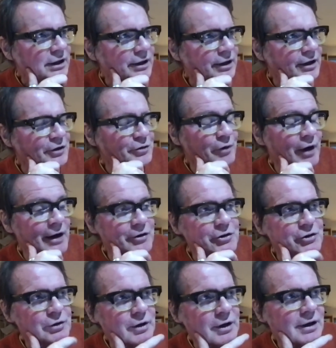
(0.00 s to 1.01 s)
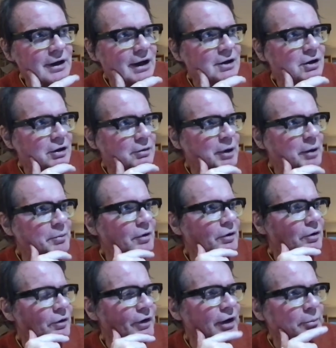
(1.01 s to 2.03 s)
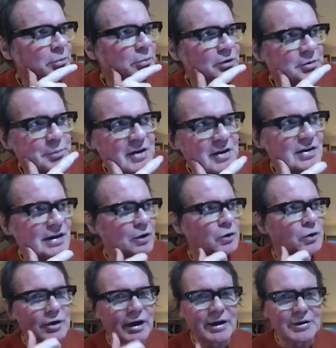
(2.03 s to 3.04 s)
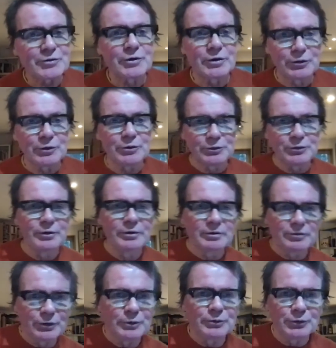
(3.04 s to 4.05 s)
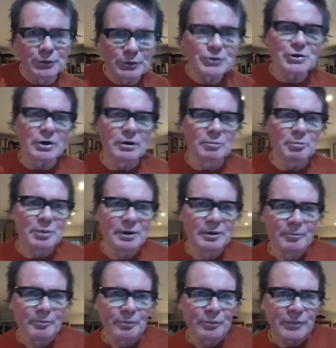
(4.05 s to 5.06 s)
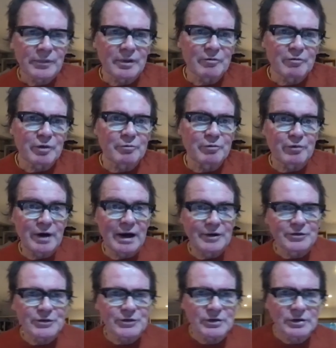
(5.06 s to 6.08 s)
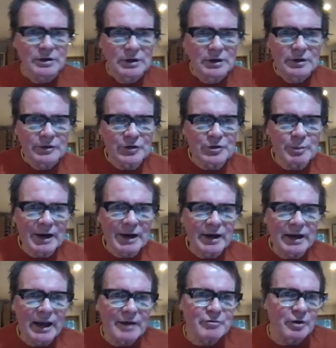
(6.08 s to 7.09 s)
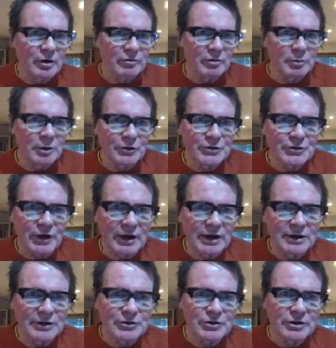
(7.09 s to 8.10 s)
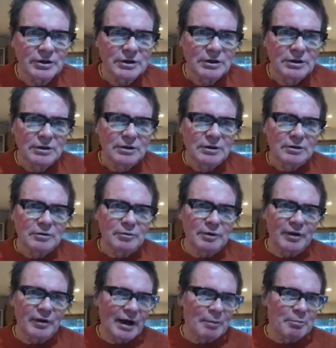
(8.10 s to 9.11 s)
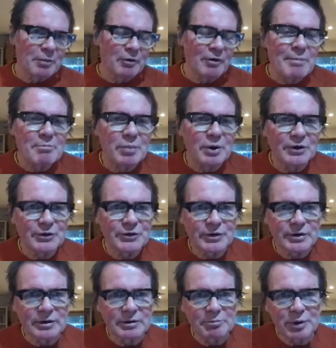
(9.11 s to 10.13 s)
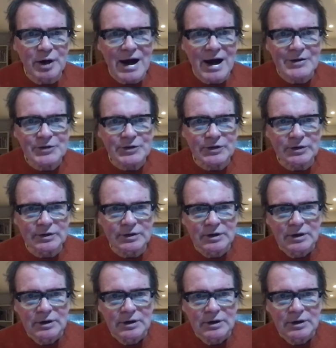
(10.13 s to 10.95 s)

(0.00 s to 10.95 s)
it's French, so I can't remember all the name, but it's basically Orchestre du Champ. They're from France. There's about 11 of them on stage with like marimbas and brass, and